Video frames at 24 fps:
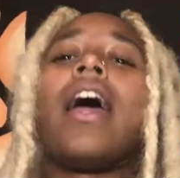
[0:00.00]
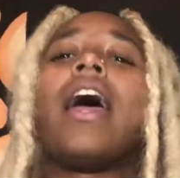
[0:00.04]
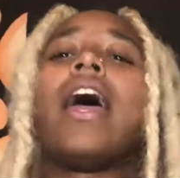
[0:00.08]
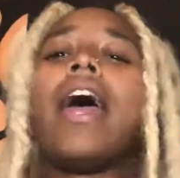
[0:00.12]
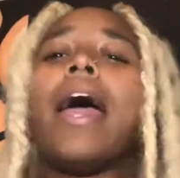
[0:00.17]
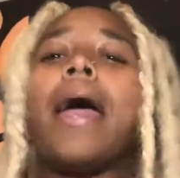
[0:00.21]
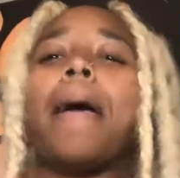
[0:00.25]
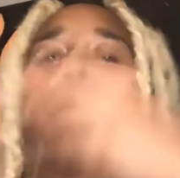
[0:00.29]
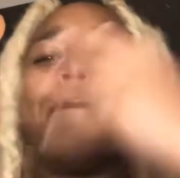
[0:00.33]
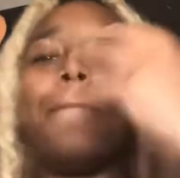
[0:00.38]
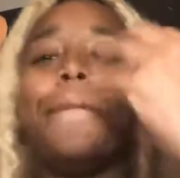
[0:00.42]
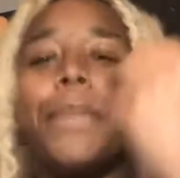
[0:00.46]

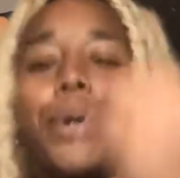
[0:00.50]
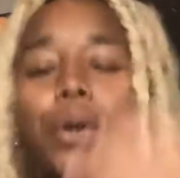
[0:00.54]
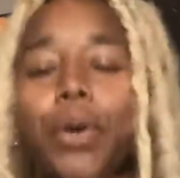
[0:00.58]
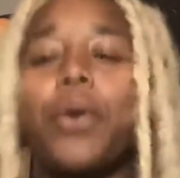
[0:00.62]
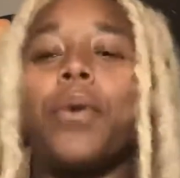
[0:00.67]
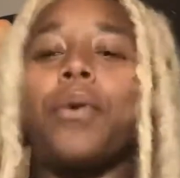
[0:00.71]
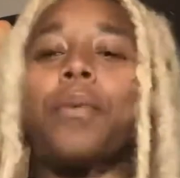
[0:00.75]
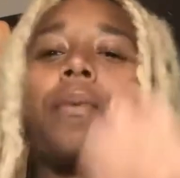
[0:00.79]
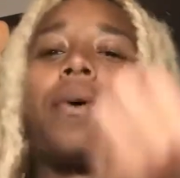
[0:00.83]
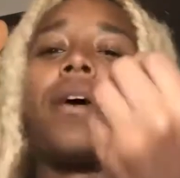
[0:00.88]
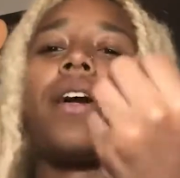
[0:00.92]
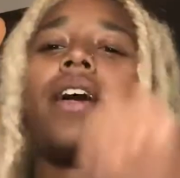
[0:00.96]
and
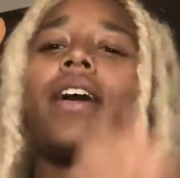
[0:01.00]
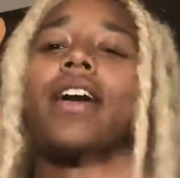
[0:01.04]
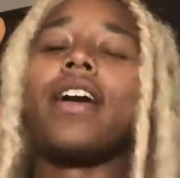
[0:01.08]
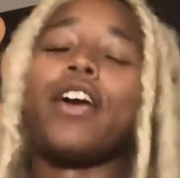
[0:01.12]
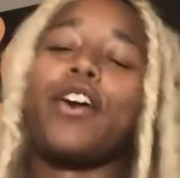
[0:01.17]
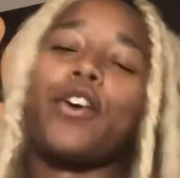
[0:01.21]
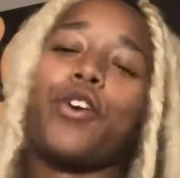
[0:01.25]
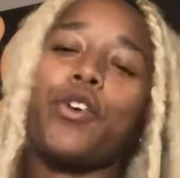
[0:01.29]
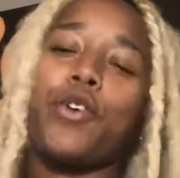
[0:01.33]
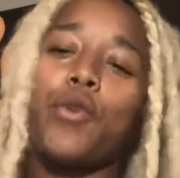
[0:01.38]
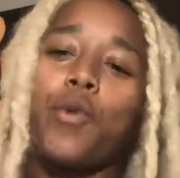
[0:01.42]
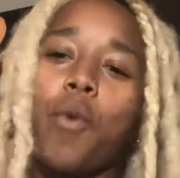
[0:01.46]
boom, here
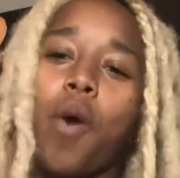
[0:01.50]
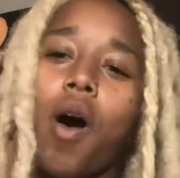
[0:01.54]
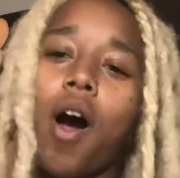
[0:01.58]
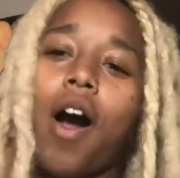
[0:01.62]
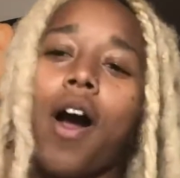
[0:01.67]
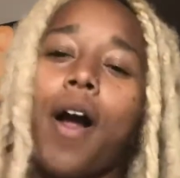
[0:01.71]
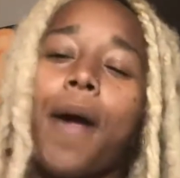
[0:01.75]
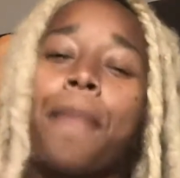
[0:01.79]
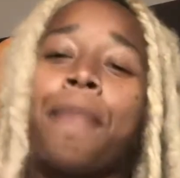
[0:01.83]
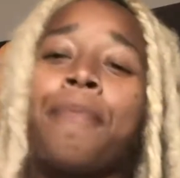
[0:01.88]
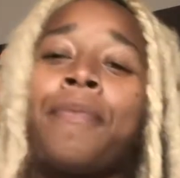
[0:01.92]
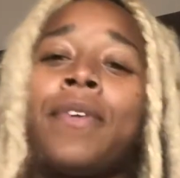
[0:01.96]
you
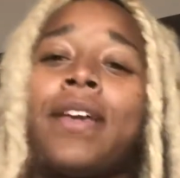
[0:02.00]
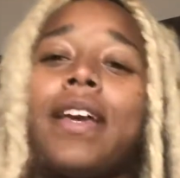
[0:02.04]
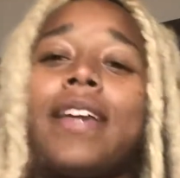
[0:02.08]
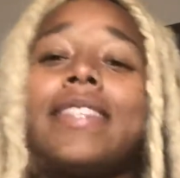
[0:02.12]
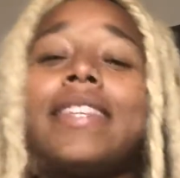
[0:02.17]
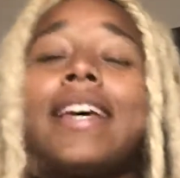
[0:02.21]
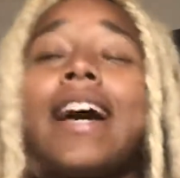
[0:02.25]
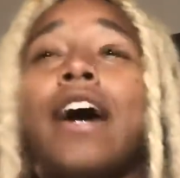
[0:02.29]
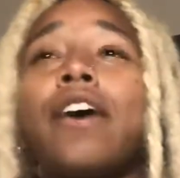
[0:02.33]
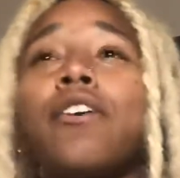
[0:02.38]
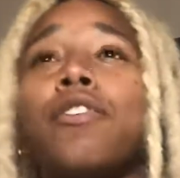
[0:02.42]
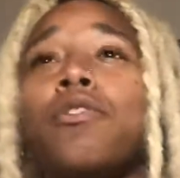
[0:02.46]
are. It's
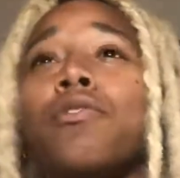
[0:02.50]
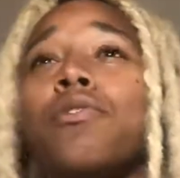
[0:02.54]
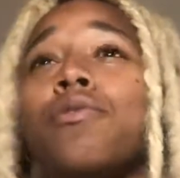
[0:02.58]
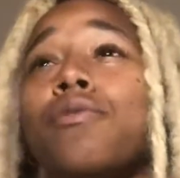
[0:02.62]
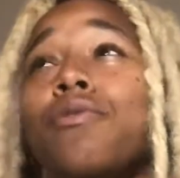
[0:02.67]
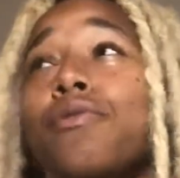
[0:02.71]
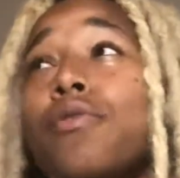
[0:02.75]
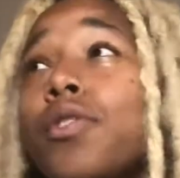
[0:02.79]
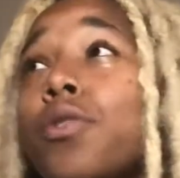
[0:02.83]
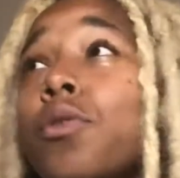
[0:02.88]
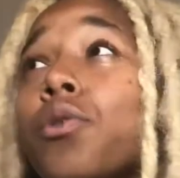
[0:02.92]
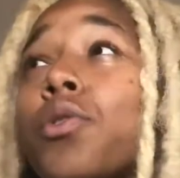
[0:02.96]
how you
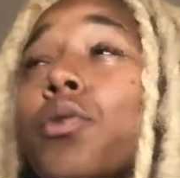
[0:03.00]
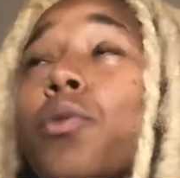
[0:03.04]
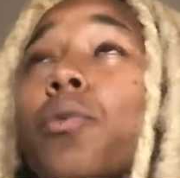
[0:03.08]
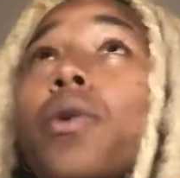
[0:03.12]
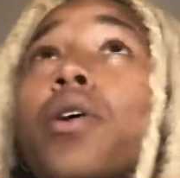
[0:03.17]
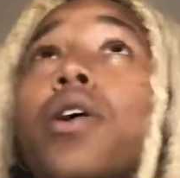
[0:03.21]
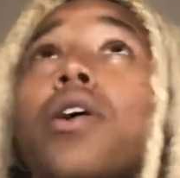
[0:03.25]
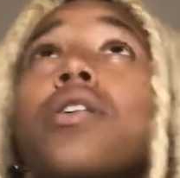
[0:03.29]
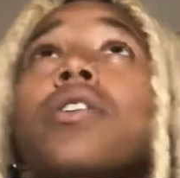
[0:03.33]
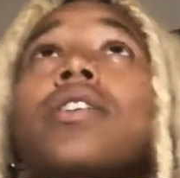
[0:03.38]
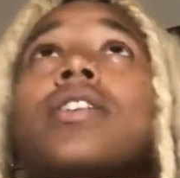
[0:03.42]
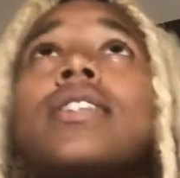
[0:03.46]
view the
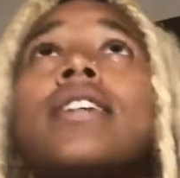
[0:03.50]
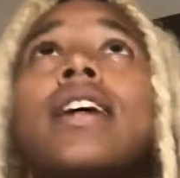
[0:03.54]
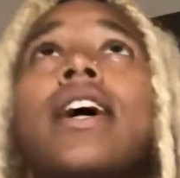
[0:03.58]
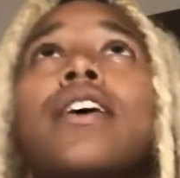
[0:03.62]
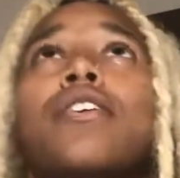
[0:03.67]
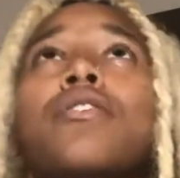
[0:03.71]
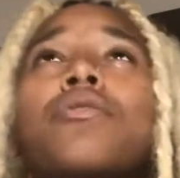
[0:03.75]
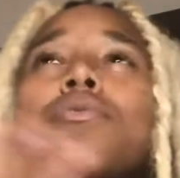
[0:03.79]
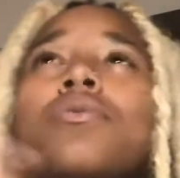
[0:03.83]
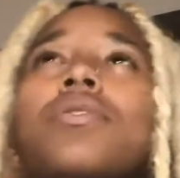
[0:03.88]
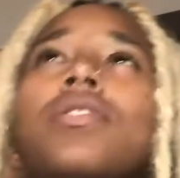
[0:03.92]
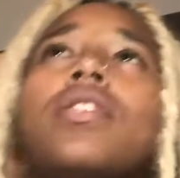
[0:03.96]
world, it's how
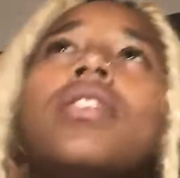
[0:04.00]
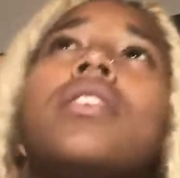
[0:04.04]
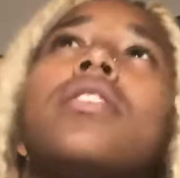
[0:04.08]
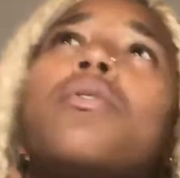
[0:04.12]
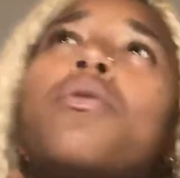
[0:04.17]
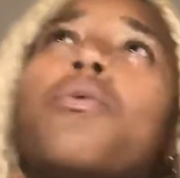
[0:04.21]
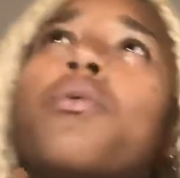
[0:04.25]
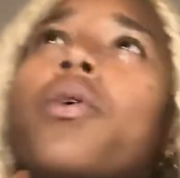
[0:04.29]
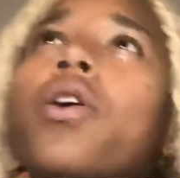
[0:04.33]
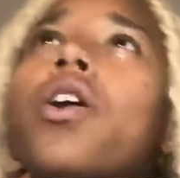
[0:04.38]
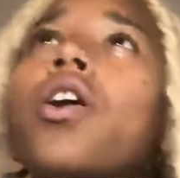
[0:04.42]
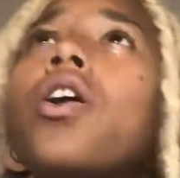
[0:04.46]
you see the
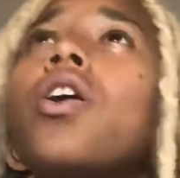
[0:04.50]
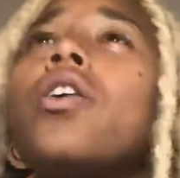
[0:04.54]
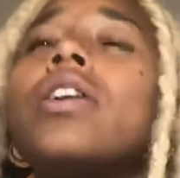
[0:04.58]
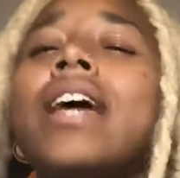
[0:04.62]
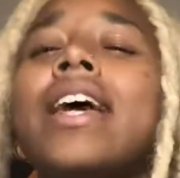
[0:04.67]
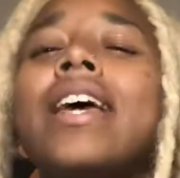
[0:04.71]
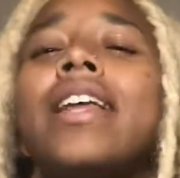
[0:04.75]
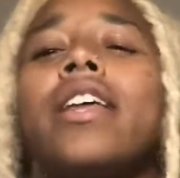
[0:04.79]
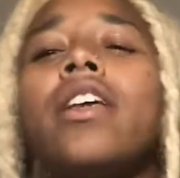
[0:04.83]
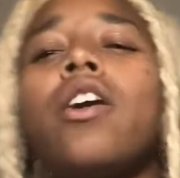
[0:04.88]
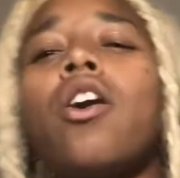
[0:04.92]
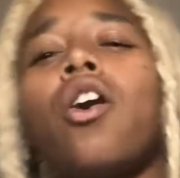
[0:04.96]
world,
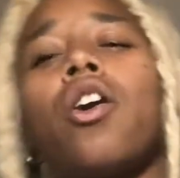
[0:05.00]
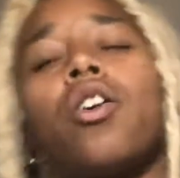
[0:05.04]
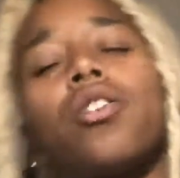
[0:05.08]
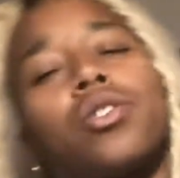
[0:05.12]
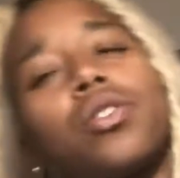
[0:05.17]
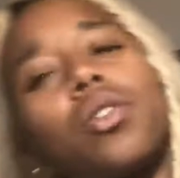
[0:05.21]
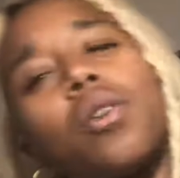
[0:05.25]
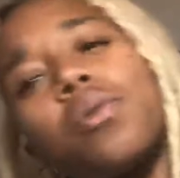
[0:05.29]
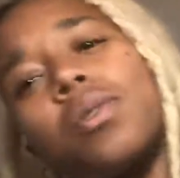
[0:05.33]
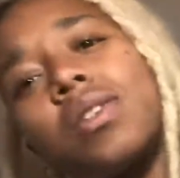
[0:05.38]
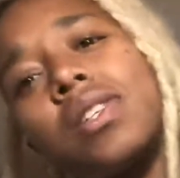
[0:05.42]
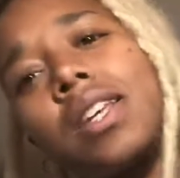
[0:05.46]
and it
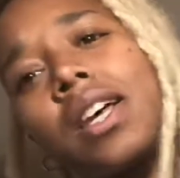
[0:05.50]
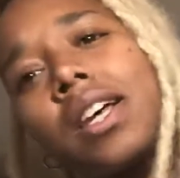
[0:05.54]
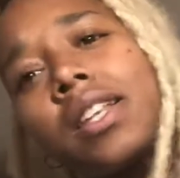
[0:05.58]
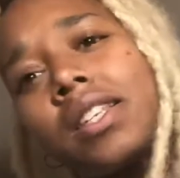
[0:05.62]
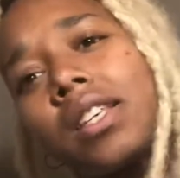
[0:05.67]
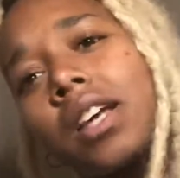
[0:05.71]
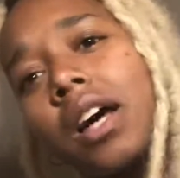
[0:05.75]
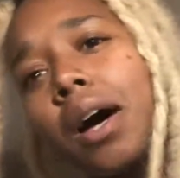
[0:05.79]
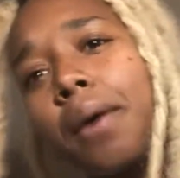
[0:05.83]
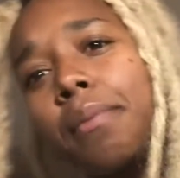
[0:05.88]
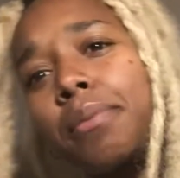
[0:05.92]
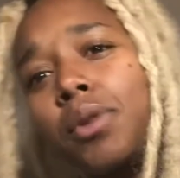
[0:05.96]
also sets
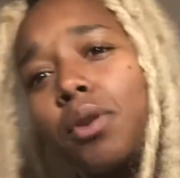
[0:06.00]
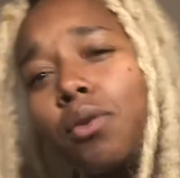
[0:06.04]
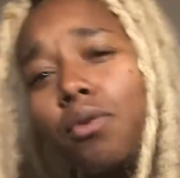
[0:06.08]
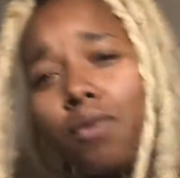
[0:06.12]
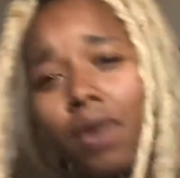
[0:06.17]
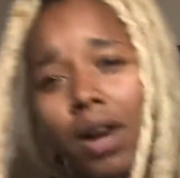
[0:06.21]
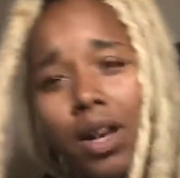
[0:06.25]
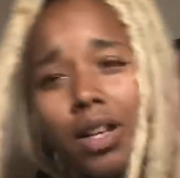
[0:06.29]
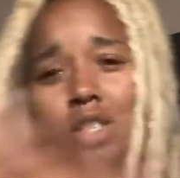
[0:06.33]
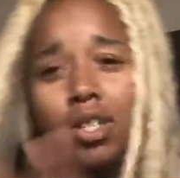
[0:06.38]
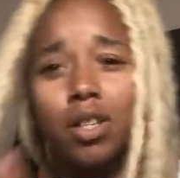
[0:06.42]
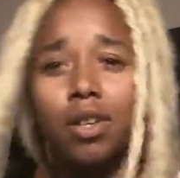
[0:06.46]
up the
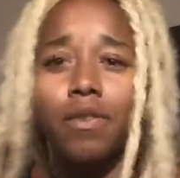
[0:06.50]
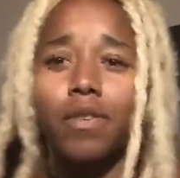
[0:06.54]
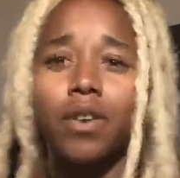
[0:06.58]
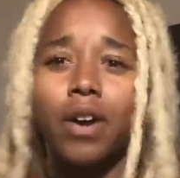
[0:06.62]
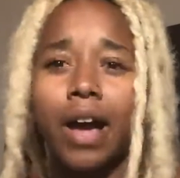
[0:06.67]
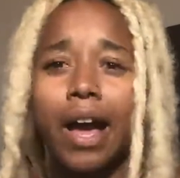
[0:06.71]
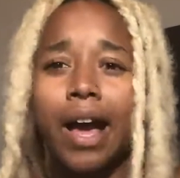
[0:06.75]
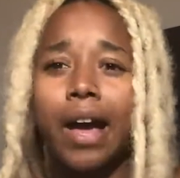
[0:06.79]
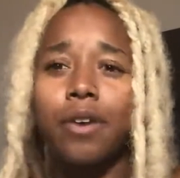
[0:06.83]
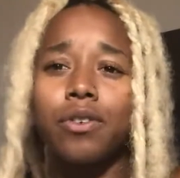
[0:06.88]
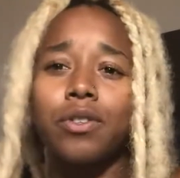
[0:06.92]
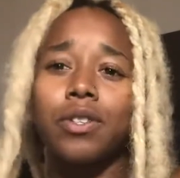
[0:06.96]
rest of your
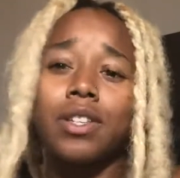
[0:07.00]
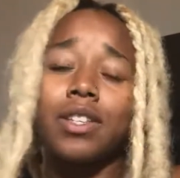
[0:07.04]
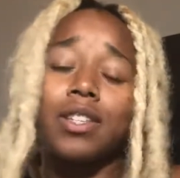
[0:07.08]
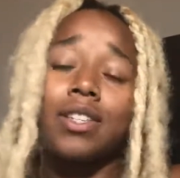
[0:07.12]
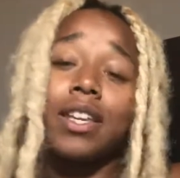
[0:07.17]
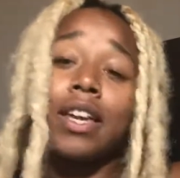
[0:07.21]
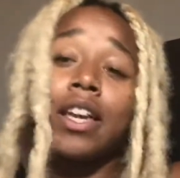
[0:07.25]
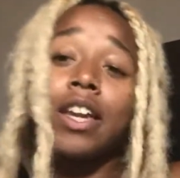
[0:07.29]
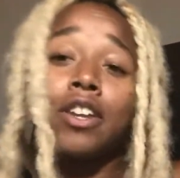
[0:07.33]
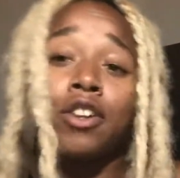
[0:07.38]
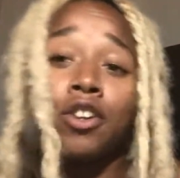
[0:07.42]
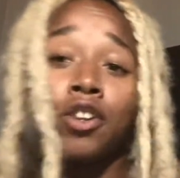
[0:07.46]
houses
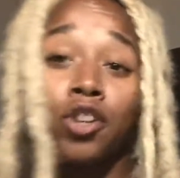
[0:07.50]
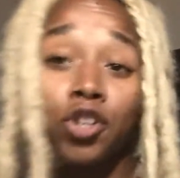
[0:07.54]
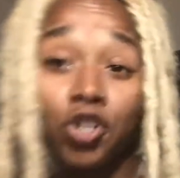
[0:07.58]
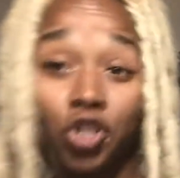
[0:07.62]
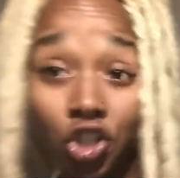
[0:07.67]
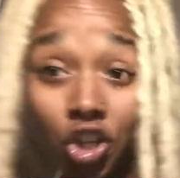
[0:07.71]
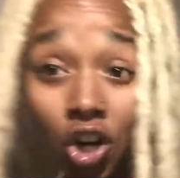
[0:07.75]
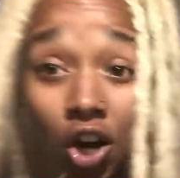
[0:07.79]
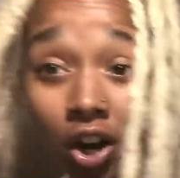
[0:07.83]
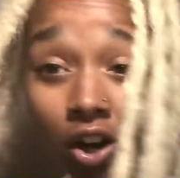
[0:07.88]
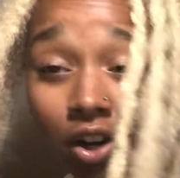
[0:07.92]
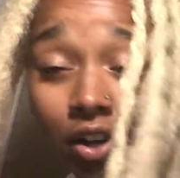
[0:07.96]
in your
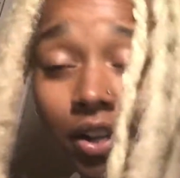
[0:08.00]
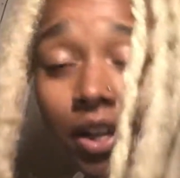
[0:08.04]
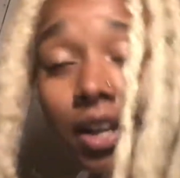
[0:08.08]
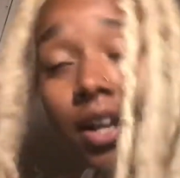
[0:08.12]
chart.